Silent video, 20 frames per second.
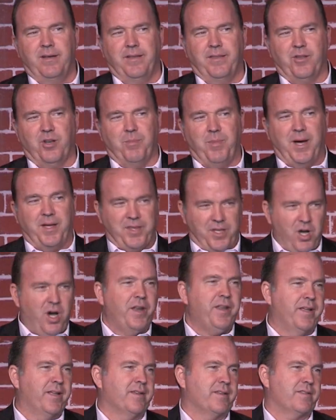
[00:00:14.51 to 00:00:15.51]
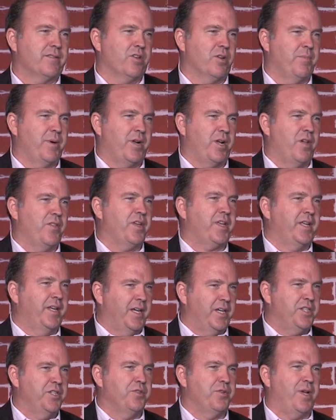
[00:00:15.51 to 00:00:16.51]
They're about the audience. They're about all the
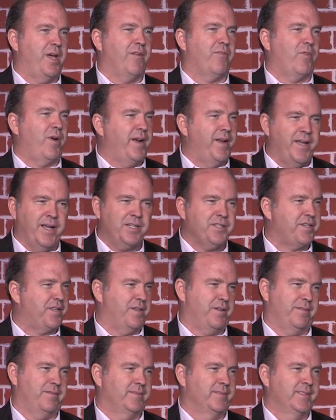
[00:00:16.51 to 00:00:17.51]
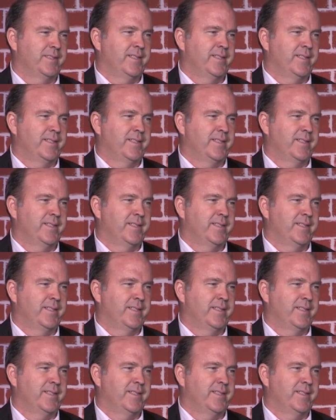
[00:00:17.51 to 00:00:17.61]
connections you have right next to you.